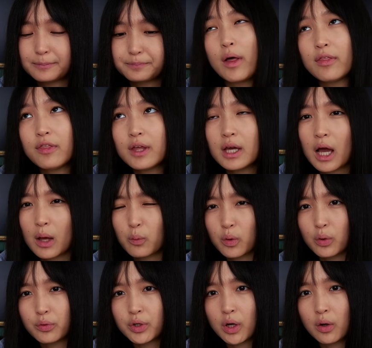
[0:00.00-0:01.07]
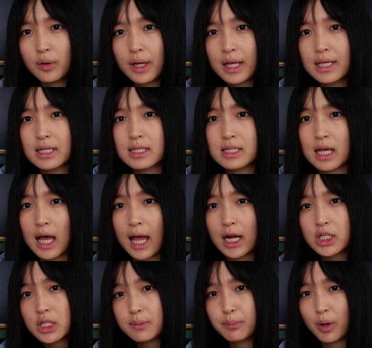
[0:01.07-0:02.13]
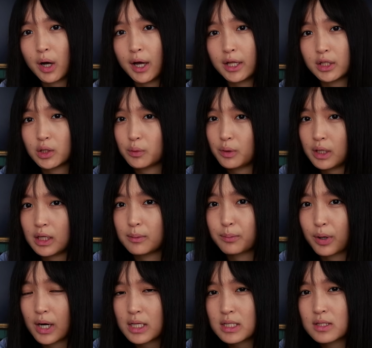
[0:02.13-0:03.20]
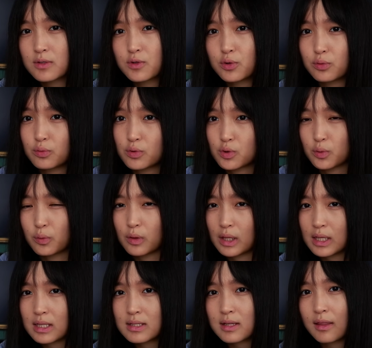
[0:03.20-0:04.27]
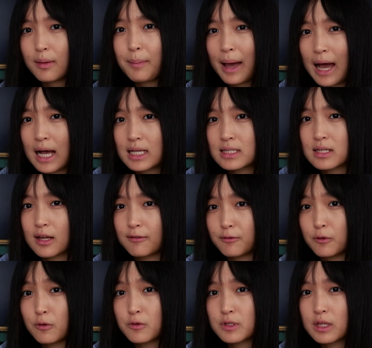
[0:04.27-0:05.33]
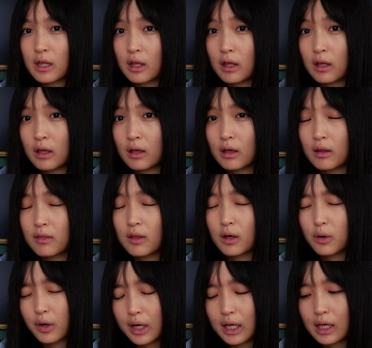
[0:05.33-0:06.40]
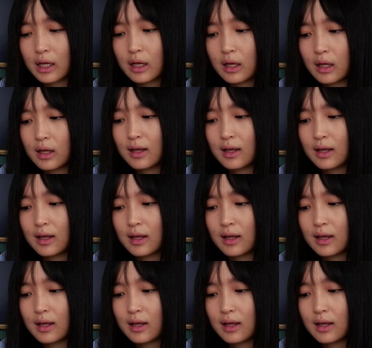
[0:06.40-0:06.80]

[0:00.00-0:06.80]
One thing I will note is I actually bought a new heat press to do these. In the past, I've used the Cricut